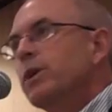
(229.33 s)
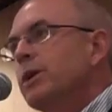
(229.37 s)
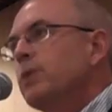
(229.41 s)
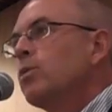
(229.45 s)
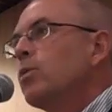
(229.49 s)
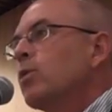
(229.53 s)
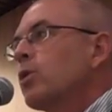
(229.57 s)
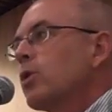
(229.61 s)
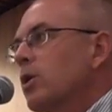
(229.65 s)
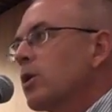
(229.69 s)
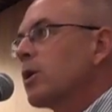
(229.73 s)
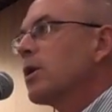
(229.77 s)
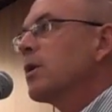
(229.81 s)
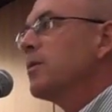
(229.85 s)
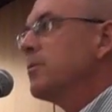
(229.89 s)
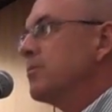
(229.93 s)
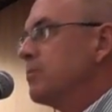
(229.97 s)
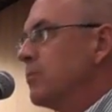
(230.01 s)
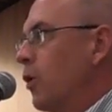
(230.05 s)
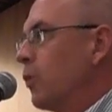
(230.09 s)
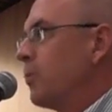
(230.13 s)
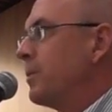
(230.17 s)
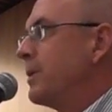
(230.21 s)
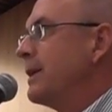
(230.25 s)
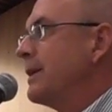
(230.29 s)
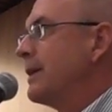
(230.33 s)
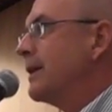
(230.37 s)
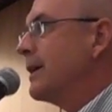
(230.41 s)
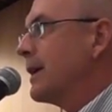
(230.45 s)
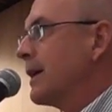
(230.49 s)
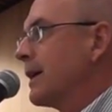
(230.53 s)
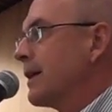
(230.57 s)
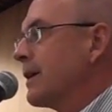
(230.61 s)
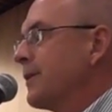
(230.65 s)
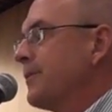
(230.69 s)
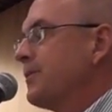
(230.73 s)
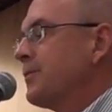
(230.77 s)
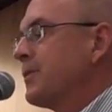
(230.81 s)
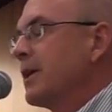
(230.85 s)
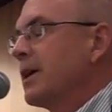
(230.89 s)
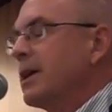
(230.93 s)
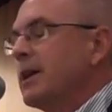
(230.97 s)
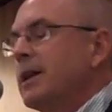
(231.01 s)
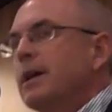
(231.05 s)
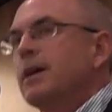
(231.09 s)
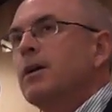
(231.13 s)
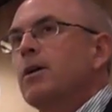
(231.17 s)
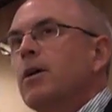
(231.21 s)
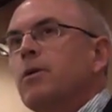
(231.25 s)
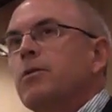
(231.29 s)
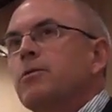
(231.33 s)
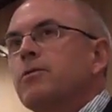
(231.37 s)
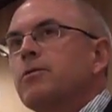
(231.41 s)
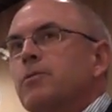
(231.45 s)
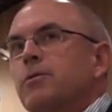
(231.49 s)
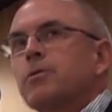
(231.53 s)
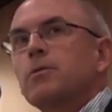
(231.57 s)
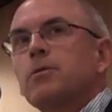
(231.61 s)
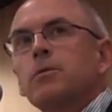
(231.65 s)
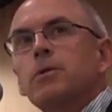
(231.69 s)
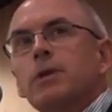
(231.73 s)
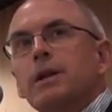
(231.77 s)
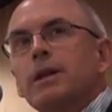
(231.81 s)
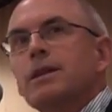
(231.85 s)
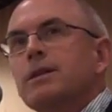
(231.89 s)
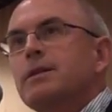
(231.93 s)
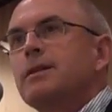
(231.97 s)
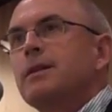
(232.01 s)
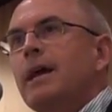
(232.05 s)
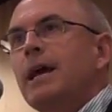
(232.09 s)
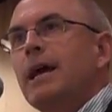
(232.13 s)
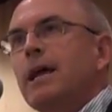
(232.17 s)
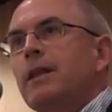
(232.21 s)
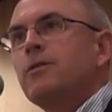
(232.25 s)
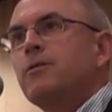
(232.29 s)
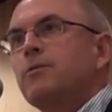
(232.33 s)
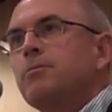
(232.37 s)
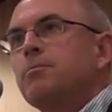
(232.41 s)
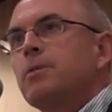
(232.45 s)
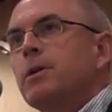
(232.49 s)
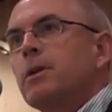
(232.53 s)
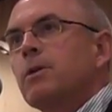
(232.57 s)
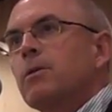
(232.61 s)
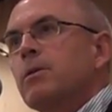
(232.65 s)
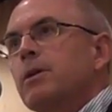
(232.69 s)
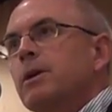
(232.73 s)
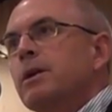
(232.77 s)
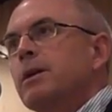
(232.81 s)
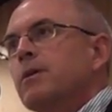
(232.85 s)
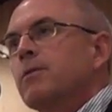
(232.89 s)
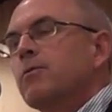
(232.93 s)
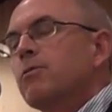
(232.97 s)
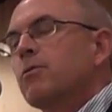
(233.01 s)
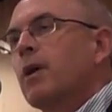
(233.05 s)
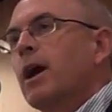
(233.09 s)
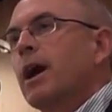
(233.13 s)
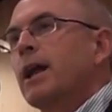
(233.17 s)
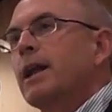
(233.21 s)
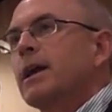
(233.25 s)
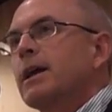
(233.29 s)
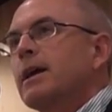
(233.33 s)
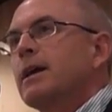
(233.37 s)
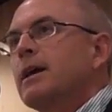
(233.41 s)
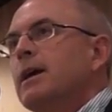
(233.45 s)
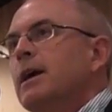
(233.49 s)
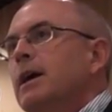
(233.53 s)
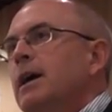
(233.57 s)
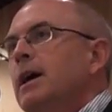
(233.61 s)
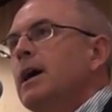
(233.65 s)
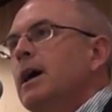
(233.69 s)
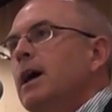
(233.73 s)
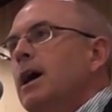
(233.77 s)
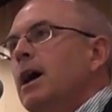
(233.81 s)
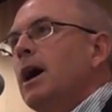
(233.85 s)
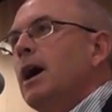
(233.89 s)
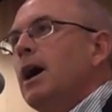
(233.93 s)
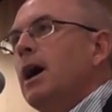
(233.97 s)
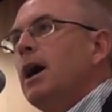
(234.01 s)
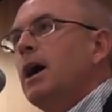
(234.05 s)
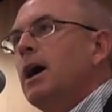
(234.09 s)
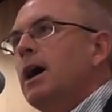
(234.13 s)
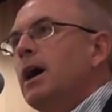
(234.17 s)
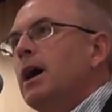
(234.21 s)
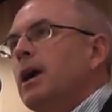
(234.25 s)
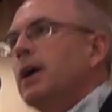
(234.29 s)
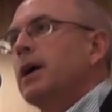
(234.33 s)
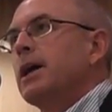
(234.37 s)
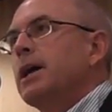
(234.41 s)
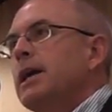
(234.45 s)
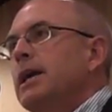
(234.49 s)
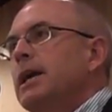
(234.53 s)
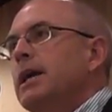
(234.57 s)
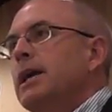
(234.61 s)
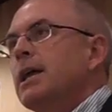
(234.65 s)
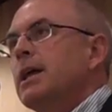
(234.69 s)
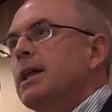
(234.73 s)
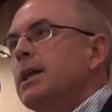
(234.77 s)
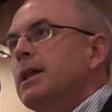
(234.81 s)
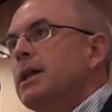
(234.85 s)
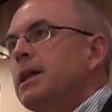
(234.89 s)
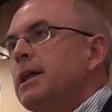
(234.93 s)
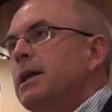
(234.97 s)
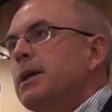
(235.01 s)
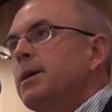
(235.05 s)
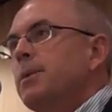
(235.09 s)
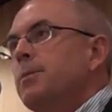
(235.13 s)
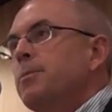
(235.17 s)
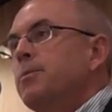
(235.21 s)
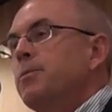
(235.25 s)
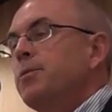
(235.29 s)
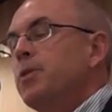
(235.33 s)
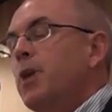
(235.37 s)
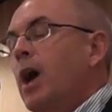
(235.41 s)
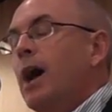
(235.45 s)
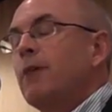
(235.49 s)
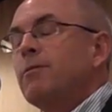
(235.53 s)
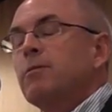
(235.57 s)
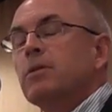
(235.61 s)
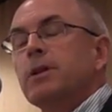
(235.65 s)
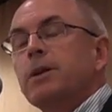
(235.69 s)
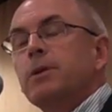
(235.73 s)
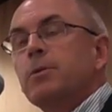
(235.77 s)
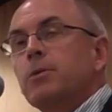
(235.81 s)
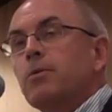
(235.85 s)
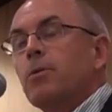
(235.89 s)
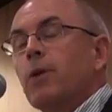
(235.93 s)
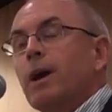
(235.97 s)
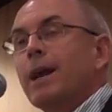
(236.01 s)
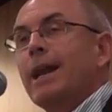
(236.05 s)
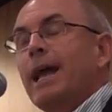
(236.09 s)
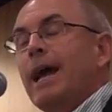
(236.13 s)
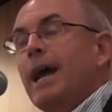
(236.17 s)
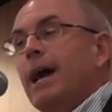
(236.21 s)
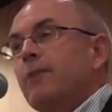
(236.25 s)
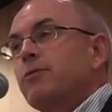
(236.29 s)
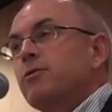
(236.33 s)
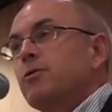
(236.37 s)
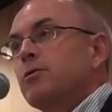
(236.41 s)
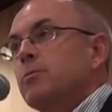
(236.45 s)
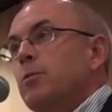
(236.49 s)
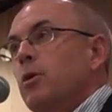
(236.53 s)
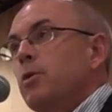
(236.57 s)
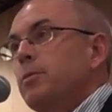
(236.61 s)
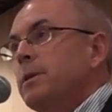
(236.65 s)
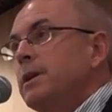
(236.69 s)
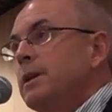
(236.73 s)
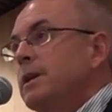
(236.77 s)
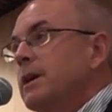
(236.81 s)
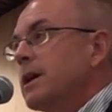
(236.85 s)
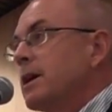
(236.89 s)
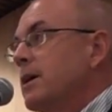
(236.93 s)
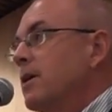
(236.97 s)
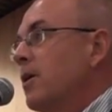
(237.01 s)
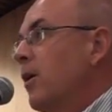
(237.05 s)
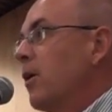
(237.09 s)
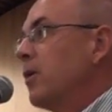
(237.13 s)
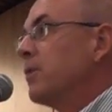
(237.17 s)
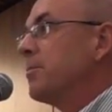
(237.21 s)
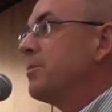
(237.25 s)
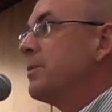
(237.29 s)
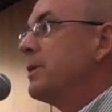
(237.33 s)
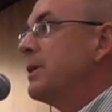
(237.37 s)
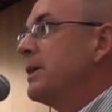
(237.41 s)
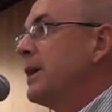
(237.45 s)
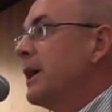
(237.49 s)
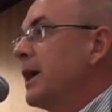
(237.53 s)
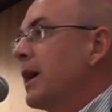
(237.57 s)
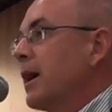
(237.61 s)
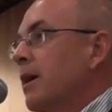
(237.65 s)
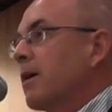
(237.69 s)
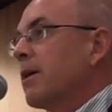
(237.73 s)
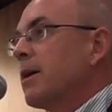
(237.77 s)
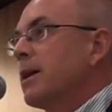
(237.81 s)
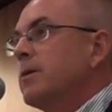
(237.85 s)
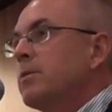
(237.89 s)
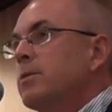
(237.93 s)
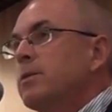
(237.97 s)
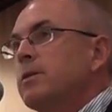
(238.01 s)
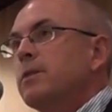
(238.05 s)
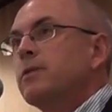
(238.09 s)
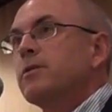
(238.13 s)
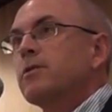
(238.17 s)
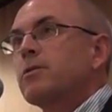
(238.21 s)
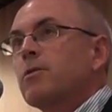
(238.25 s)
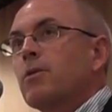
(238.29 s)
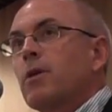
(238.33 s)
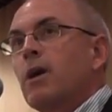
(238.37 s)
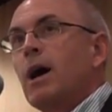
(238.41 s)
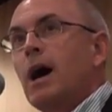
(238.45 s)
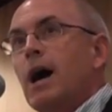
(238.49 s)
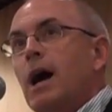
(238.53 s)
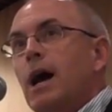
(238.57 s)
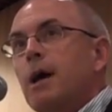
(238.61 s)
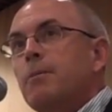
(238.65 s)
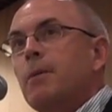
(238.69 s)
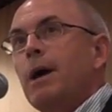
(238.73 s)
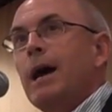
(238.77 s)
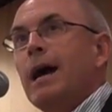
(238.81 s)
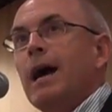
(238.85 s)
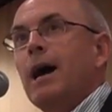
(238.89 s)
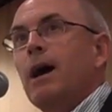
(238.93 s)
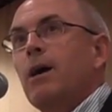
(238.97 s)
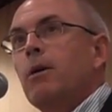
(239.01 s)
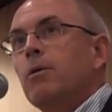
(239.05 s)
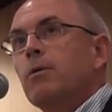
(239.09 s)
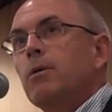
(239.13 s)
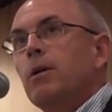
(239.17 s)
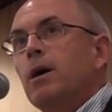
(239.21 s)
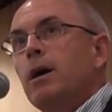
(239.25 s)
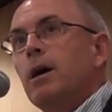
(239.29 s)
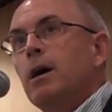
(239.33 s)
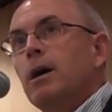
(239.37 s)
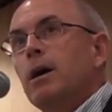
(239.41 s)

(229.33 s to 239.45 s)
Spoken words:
rework Moby Dick. And he goes through an intense period of writing. In a novel he would write after Moby Dick called Pierre, he would describe how